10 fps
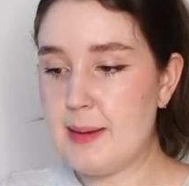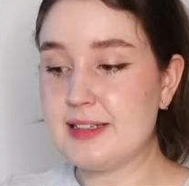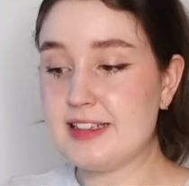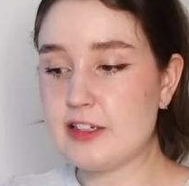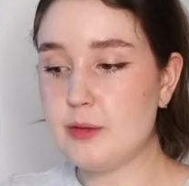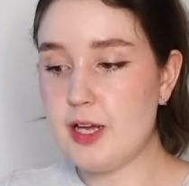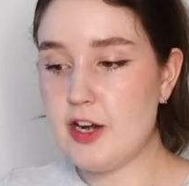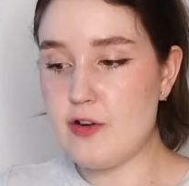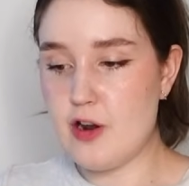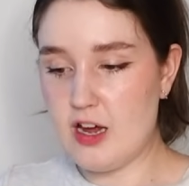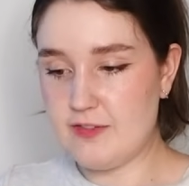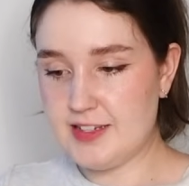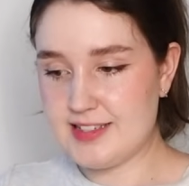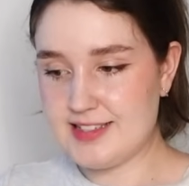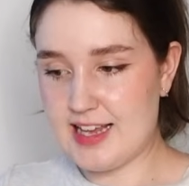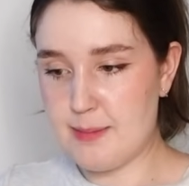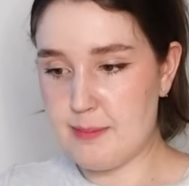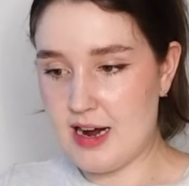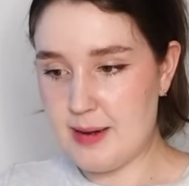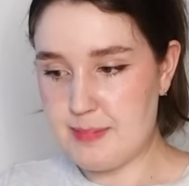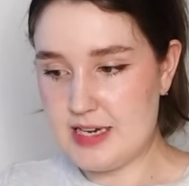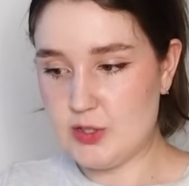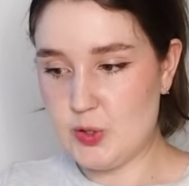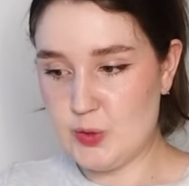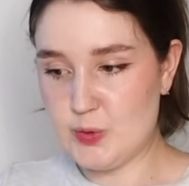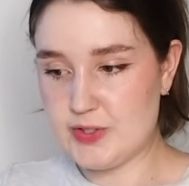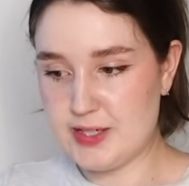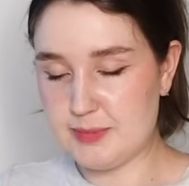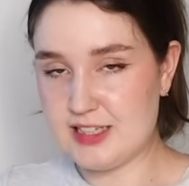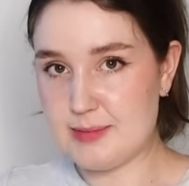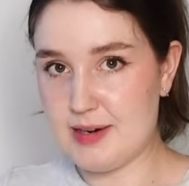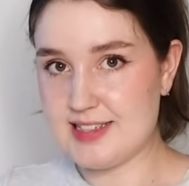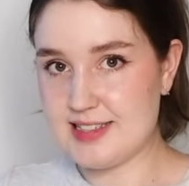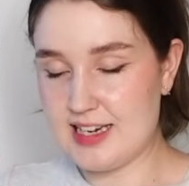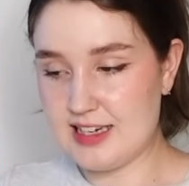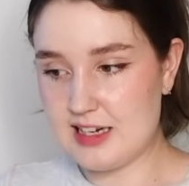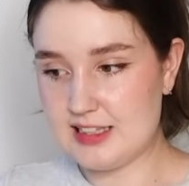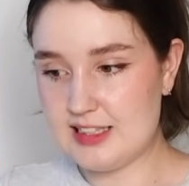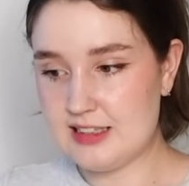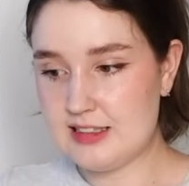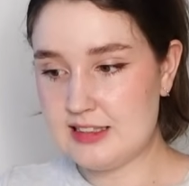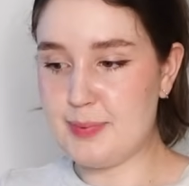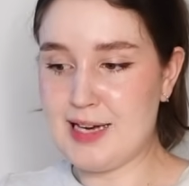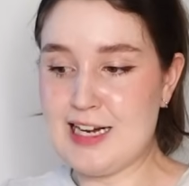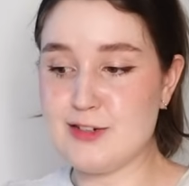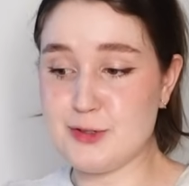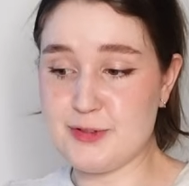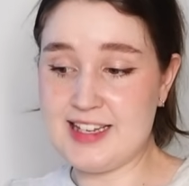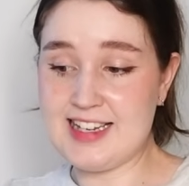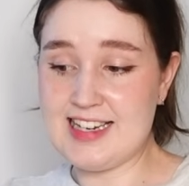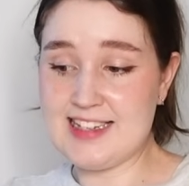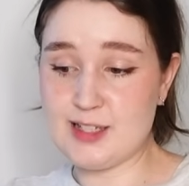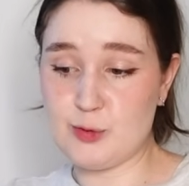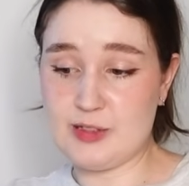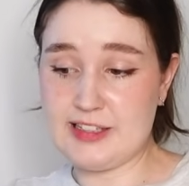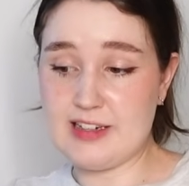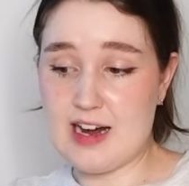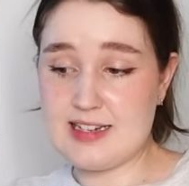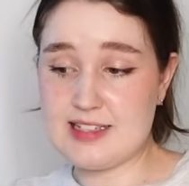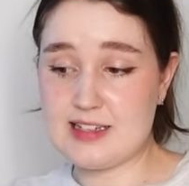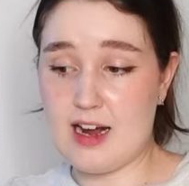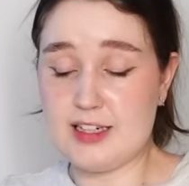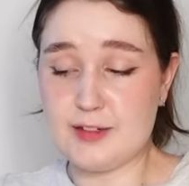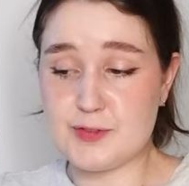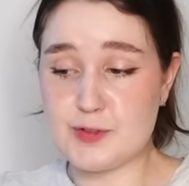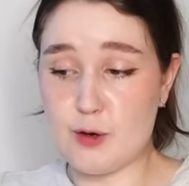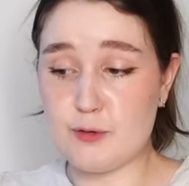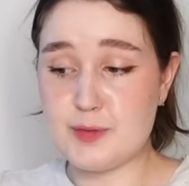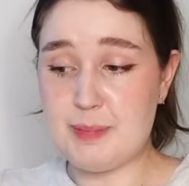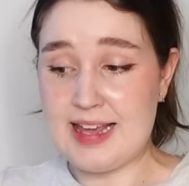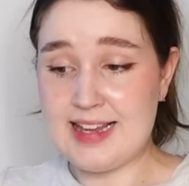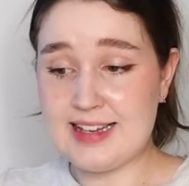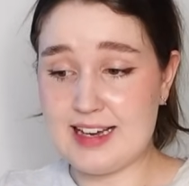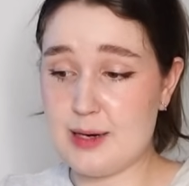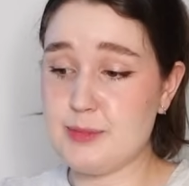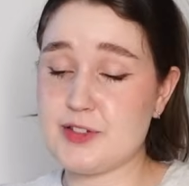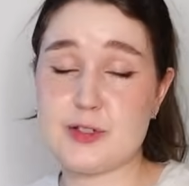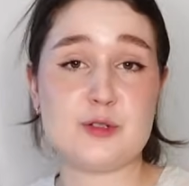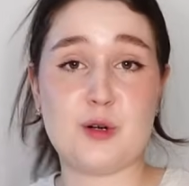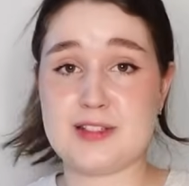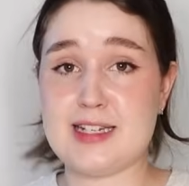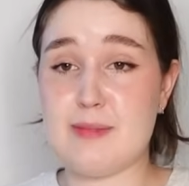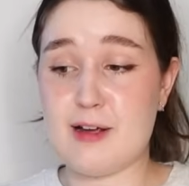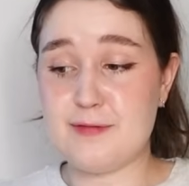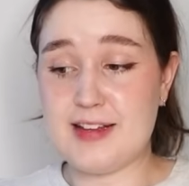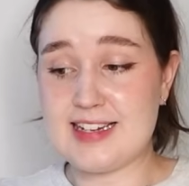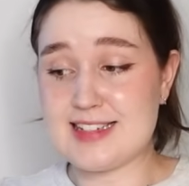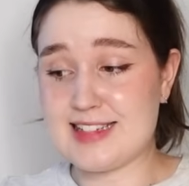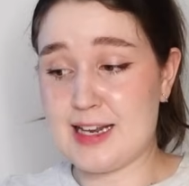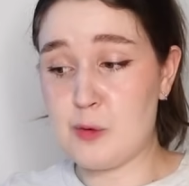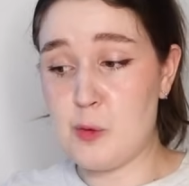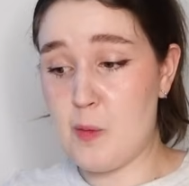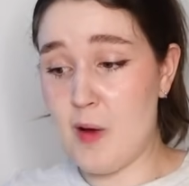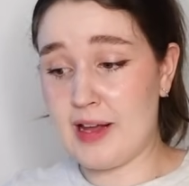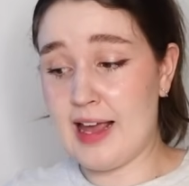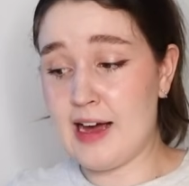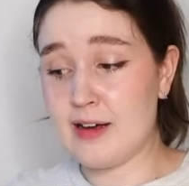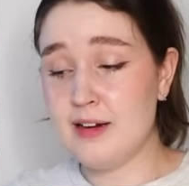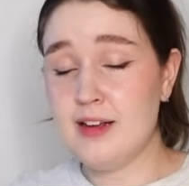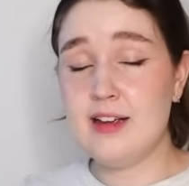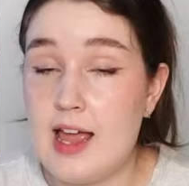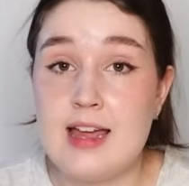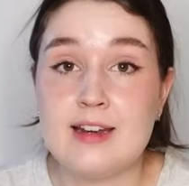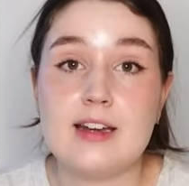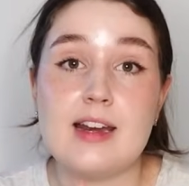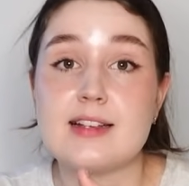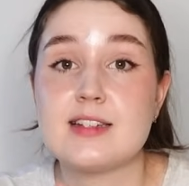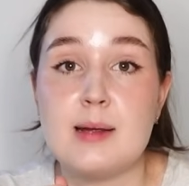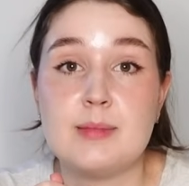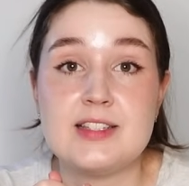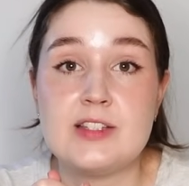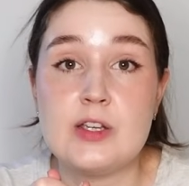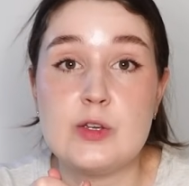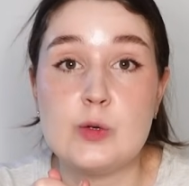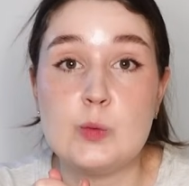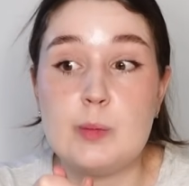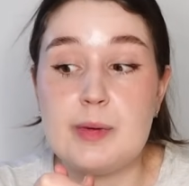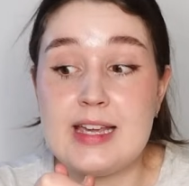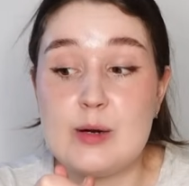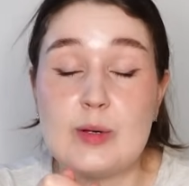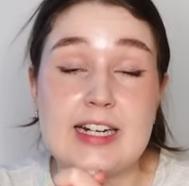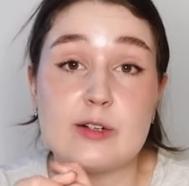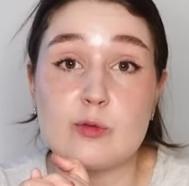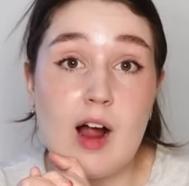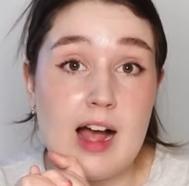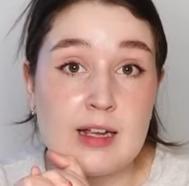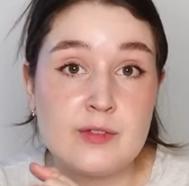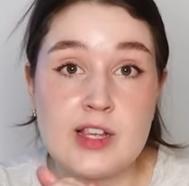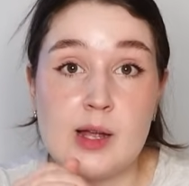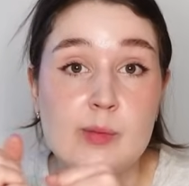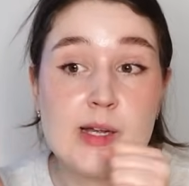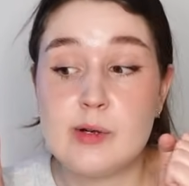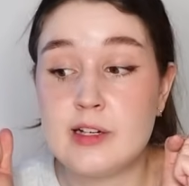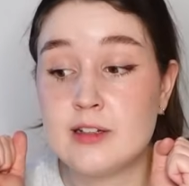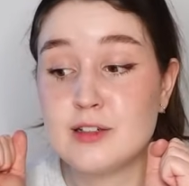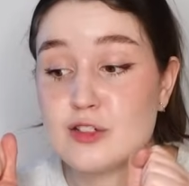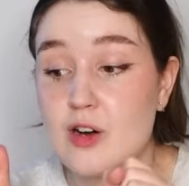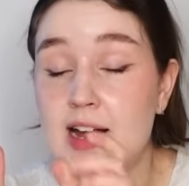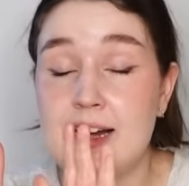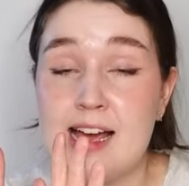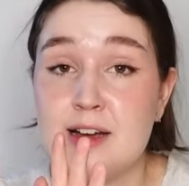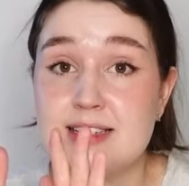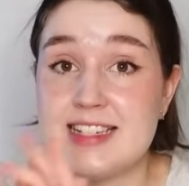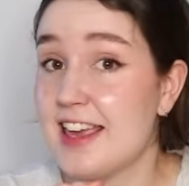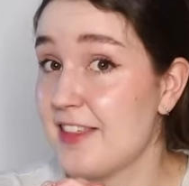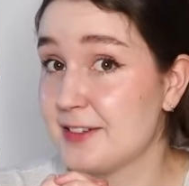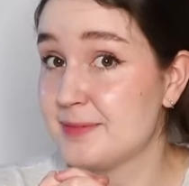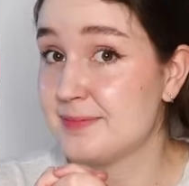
I'm a little bit nervous that it might be too similar to my skin color, but I do think it is a really nice kind of soft pink, and I'm just crossing my fingers that it will work out. And next time I see you will be when it arrives, and we will try it out together.